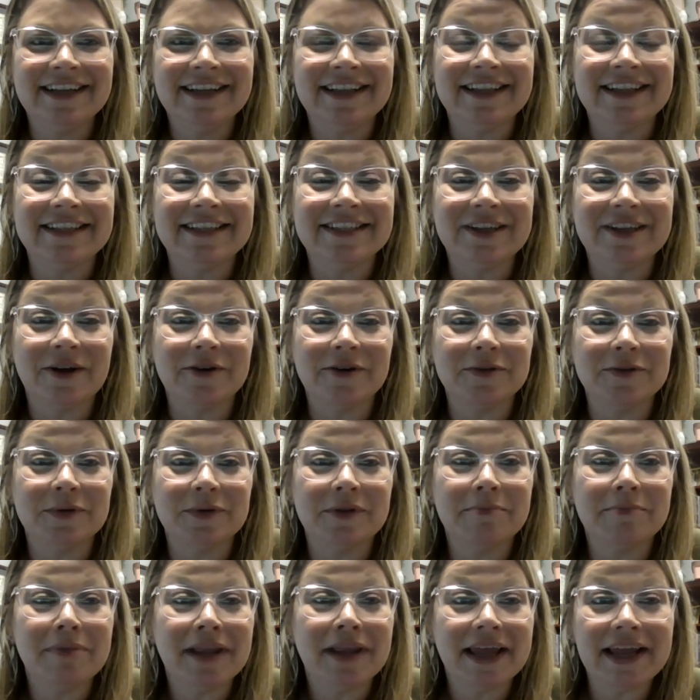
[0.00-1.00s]
This starts
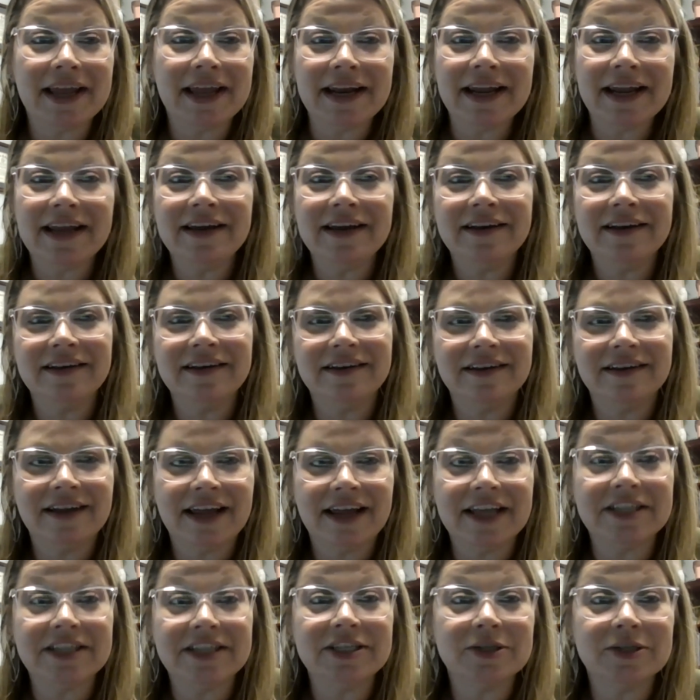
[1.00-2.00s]
with planning,
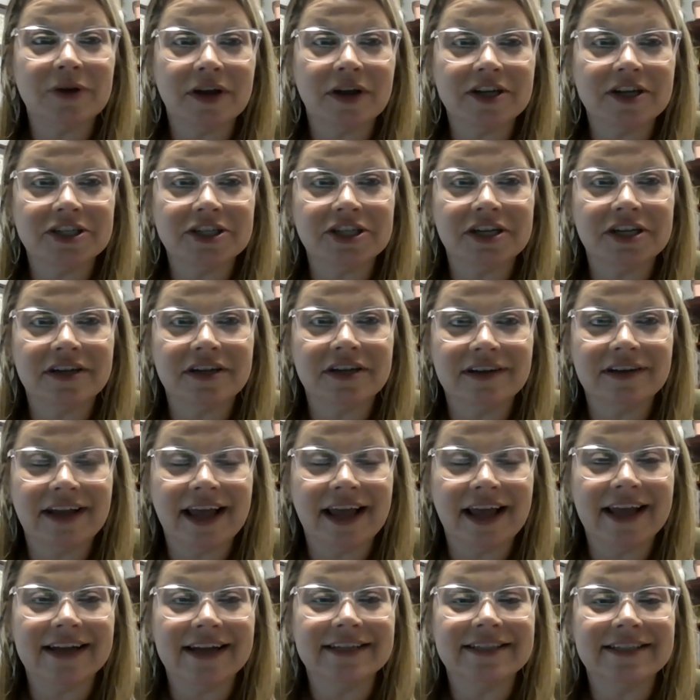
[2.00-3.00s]
instruction,
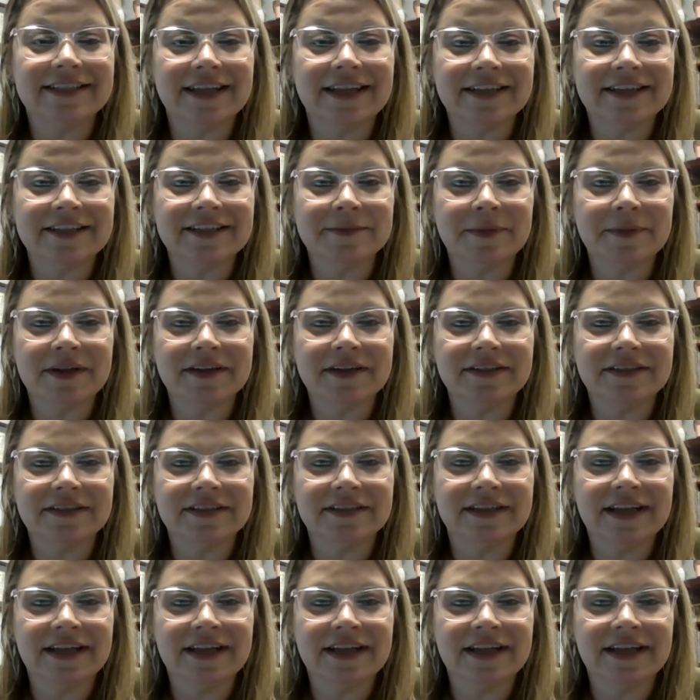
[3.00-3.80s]
and assessment.